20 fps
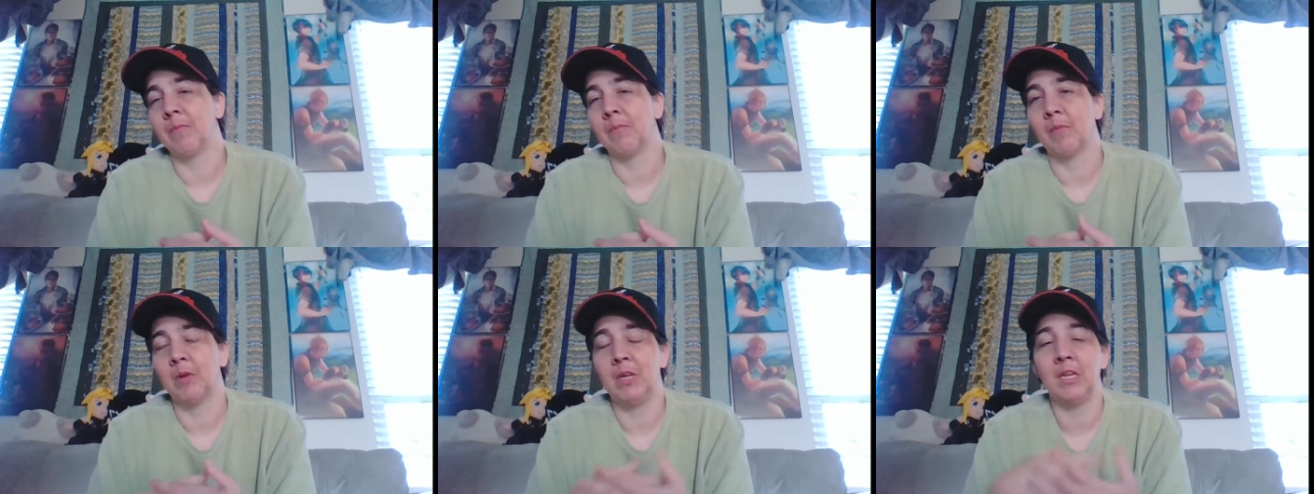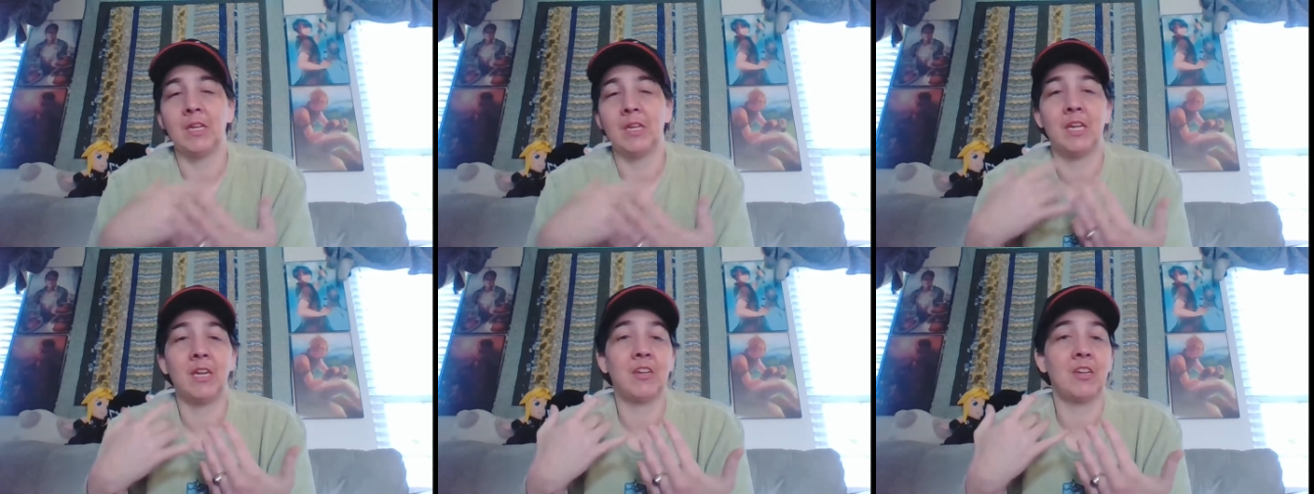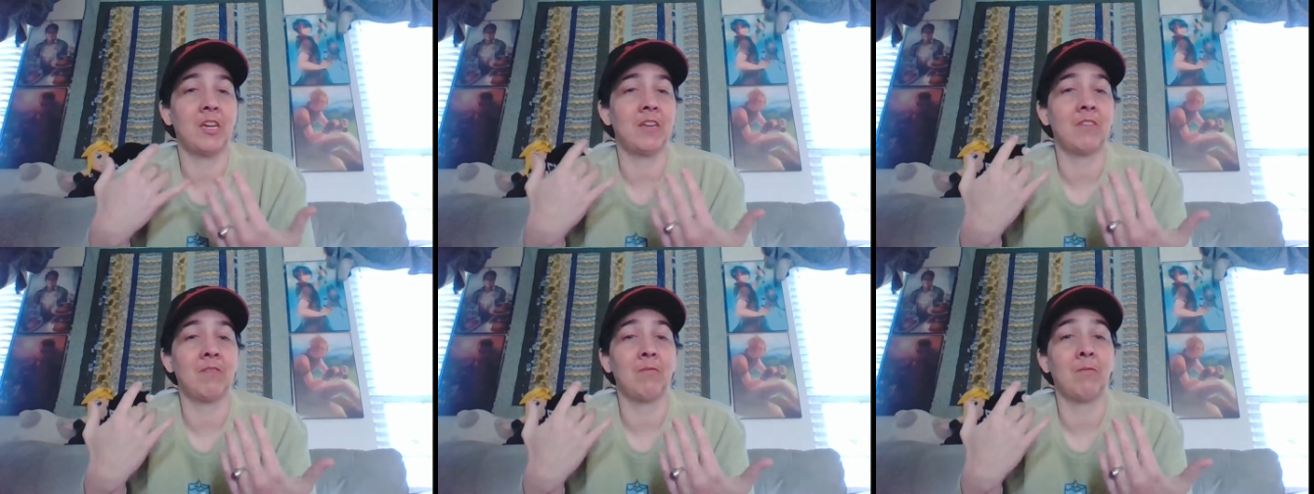didn't get a
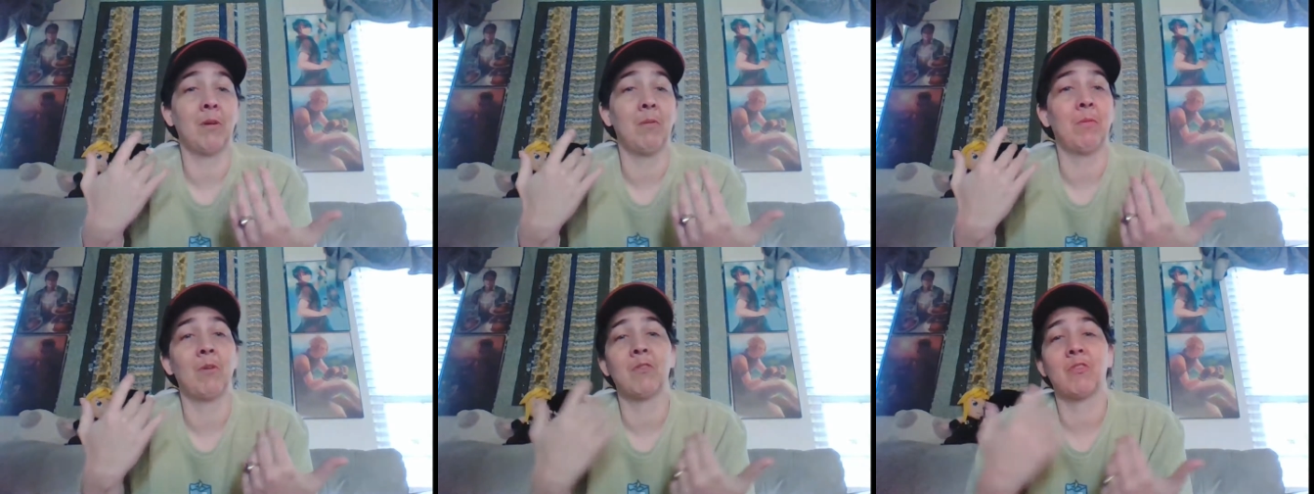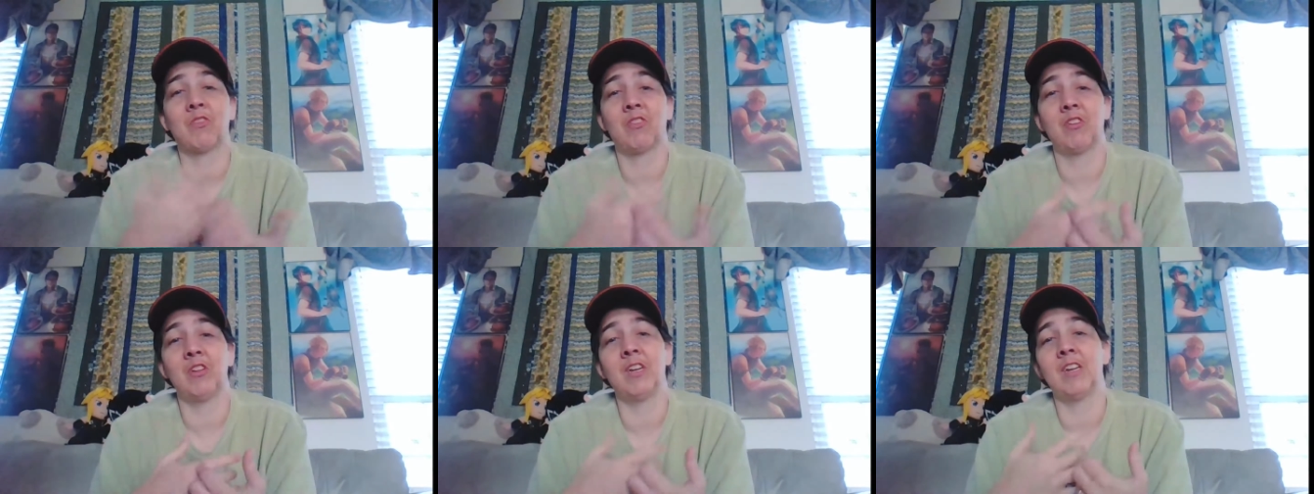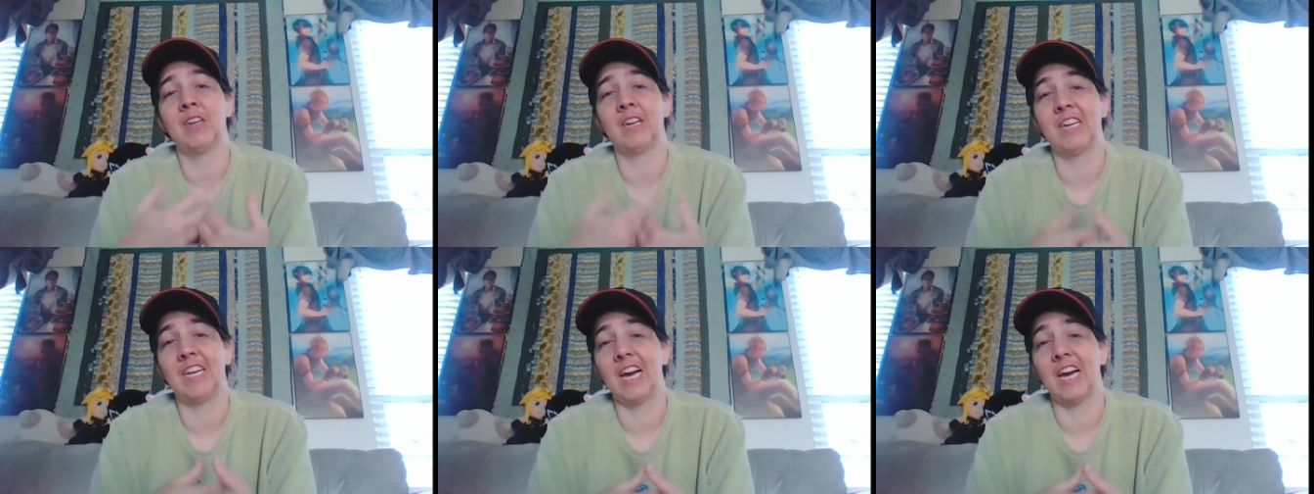chance to, we weren't
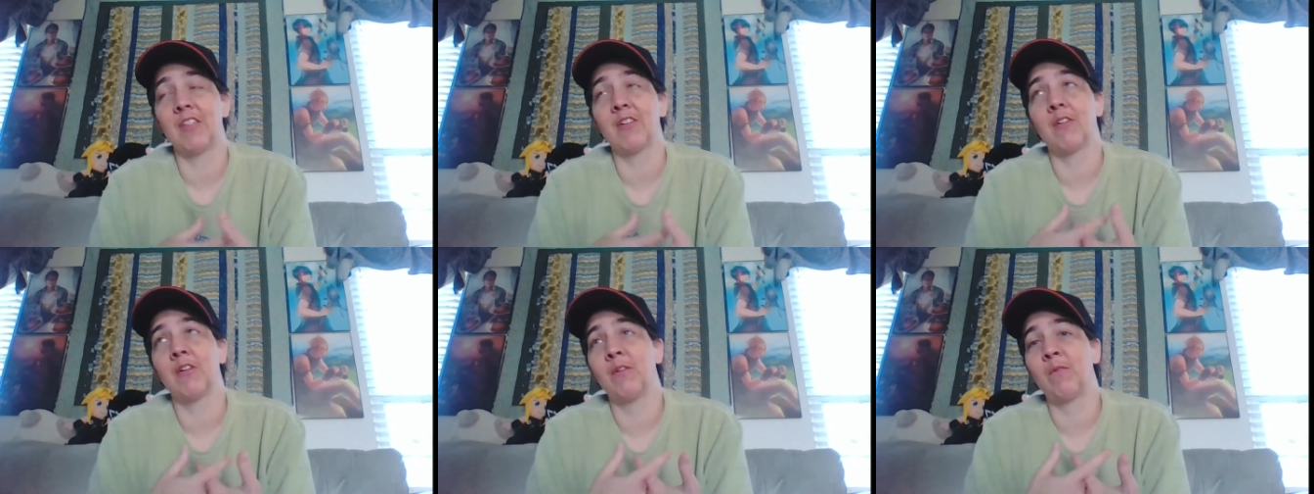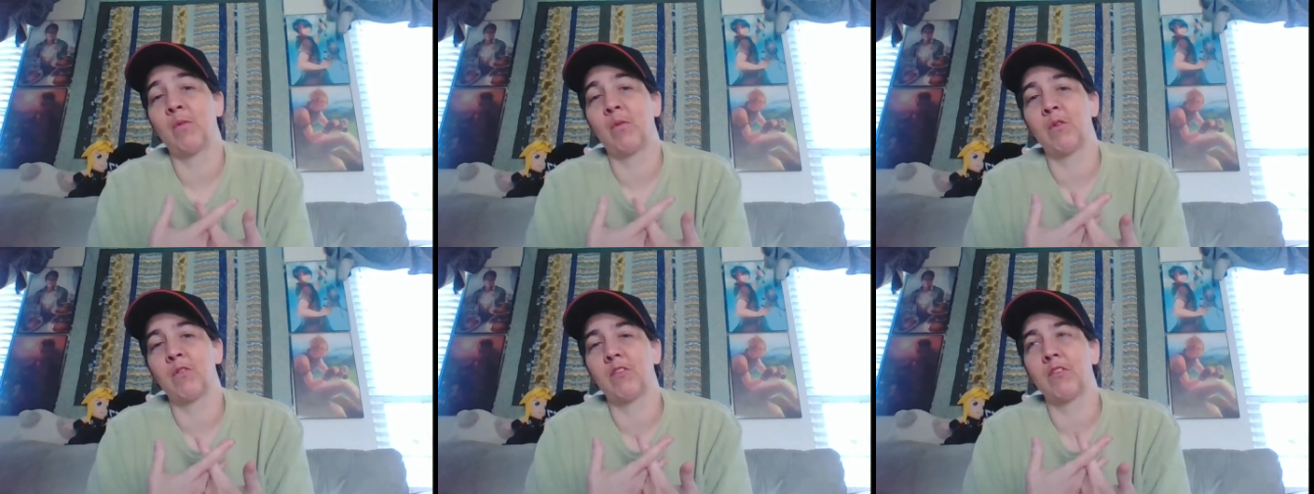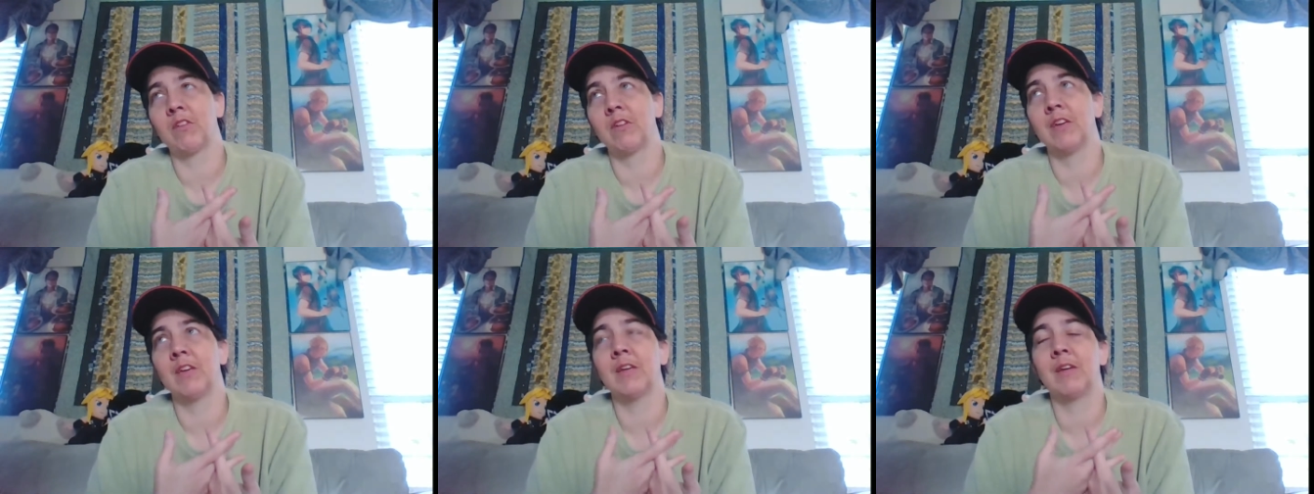sitting together,
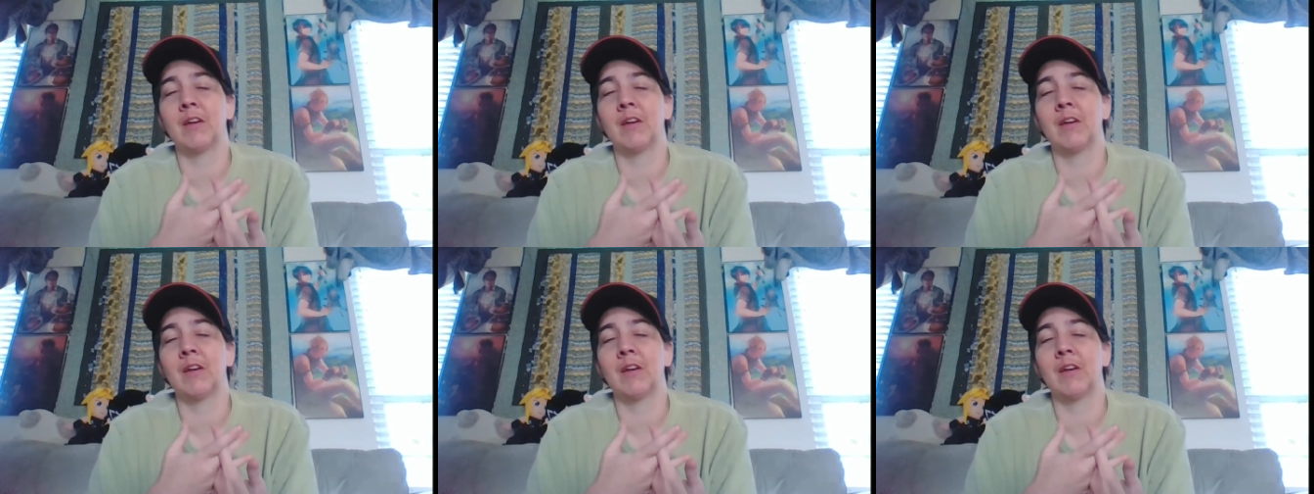unfortunately,